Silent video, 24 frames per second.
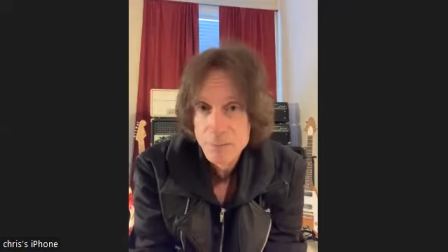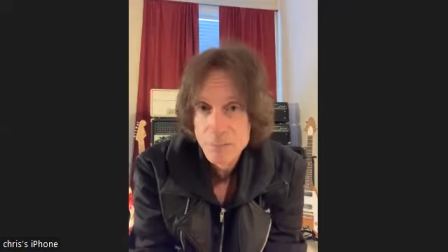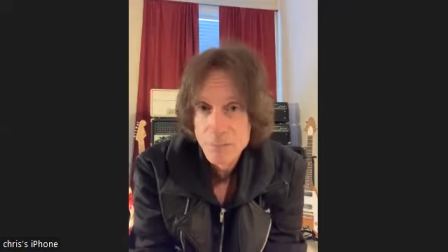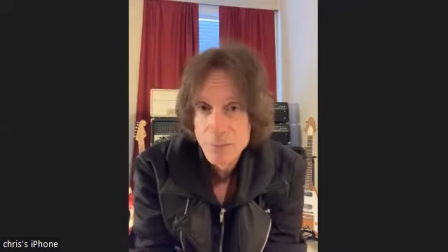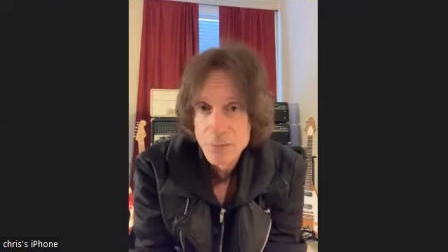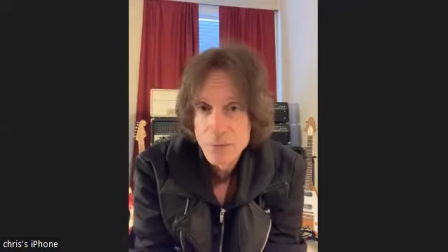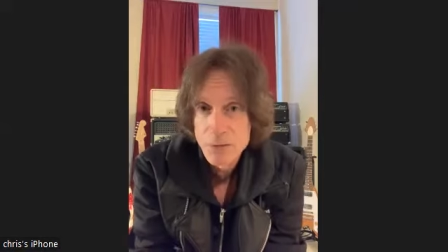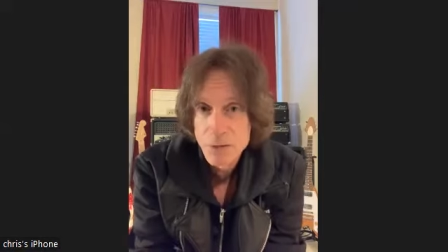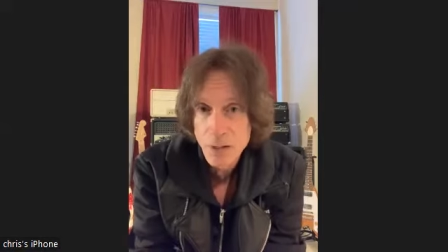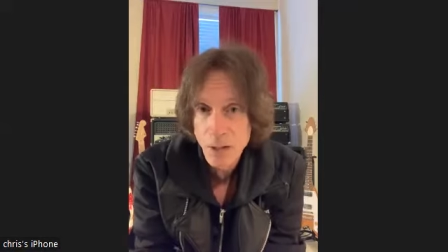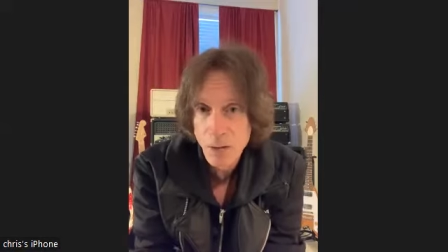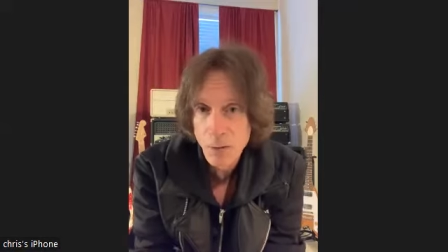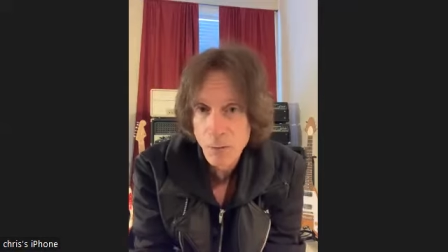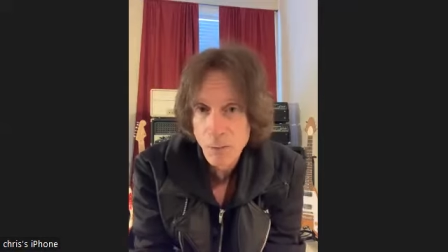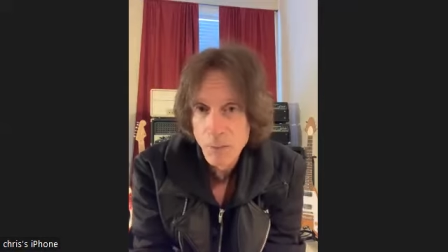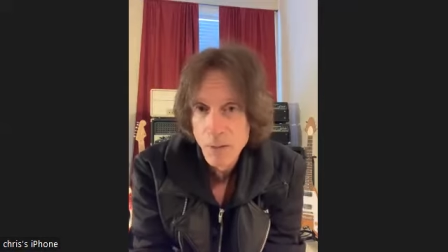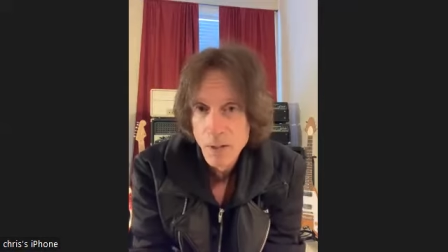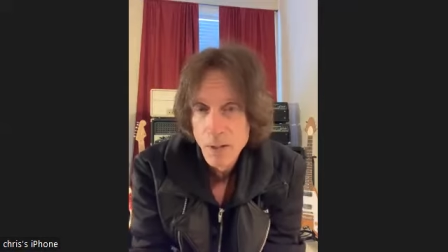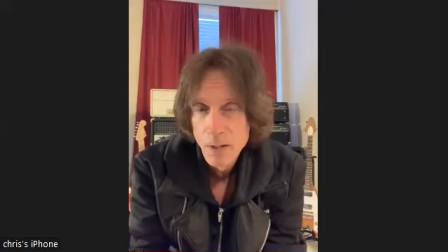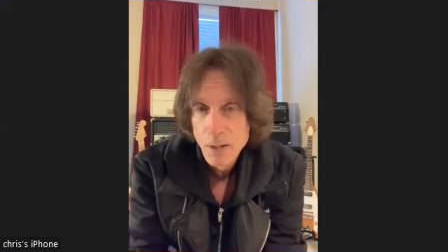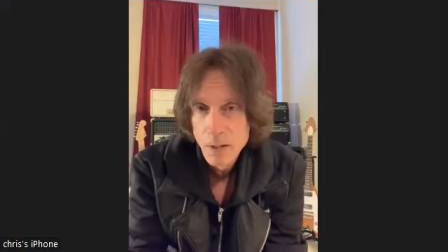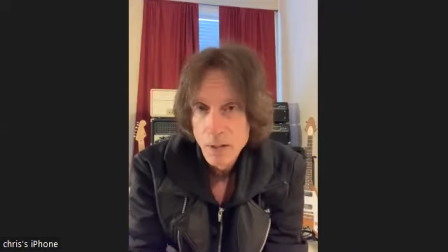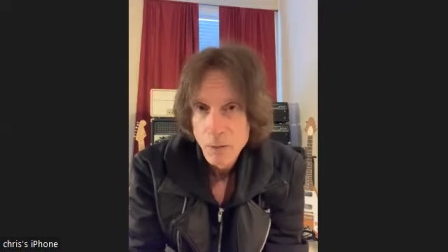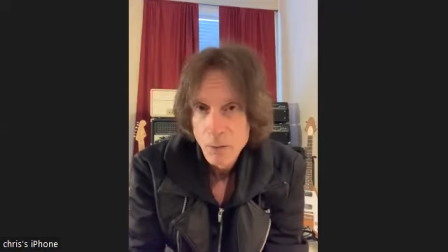So
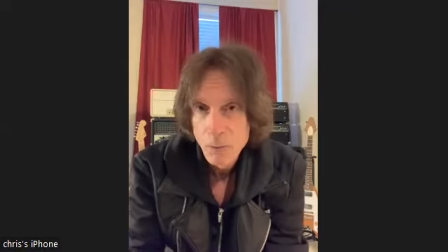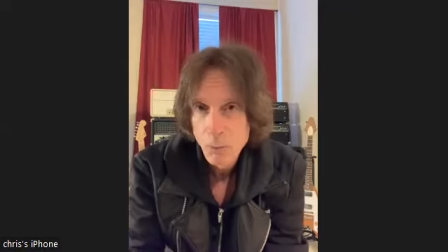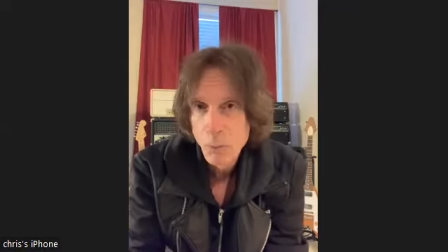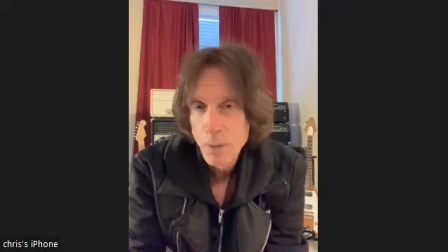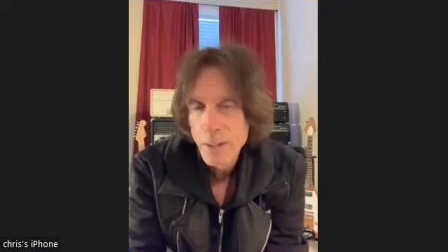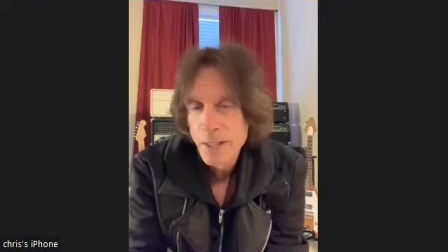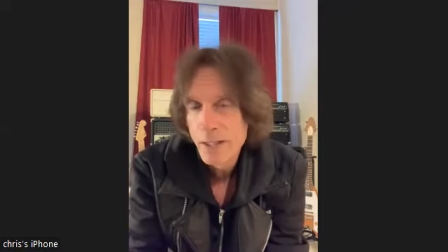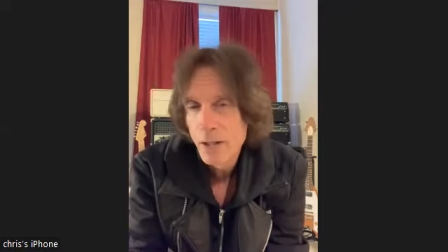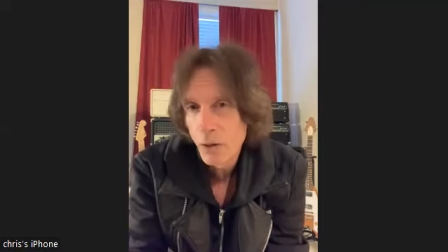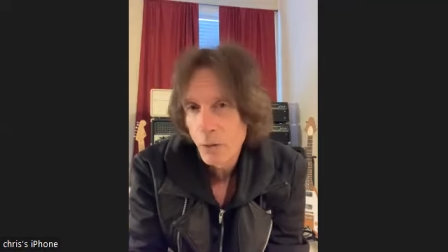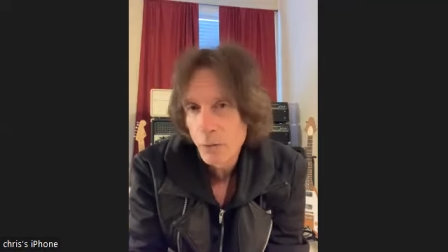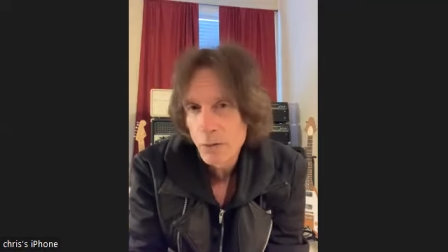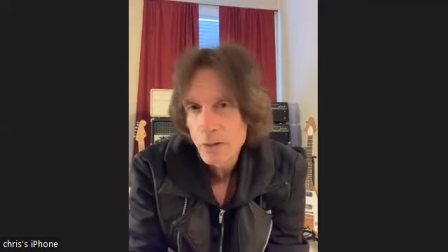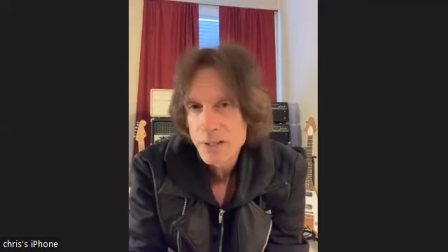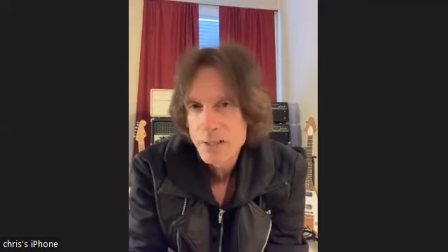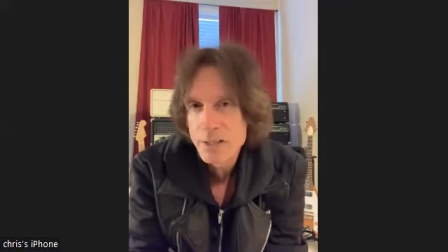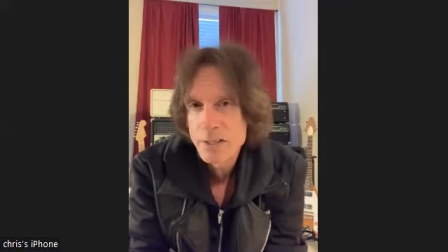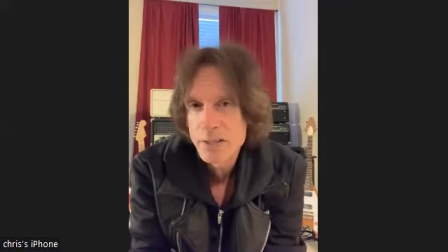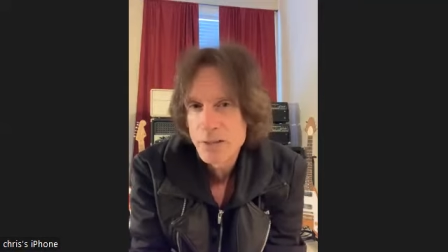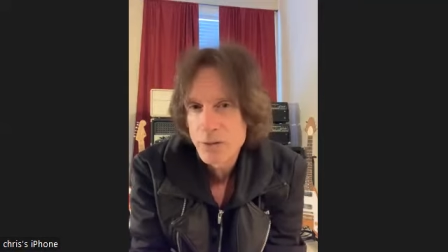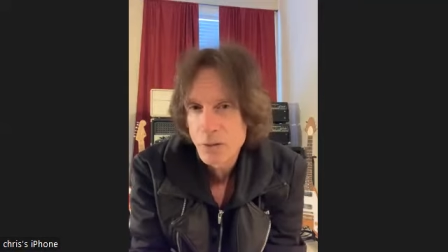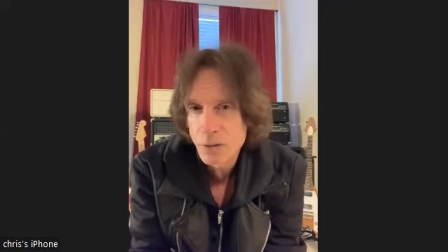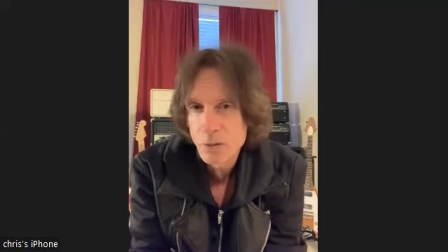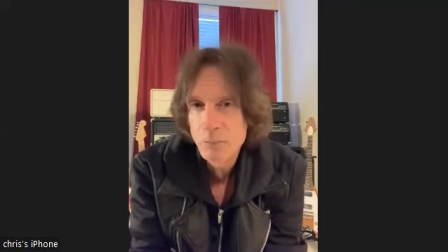we go to
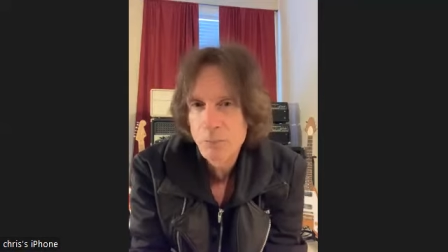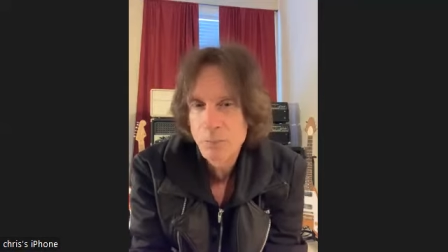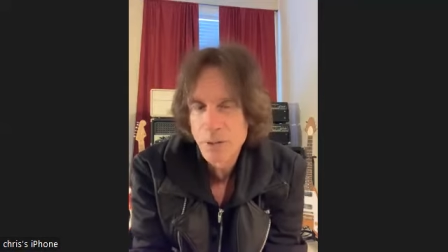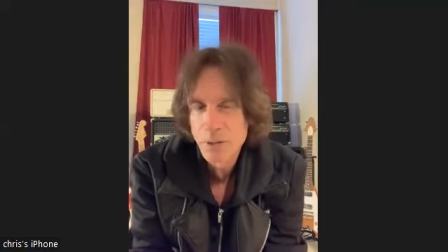certain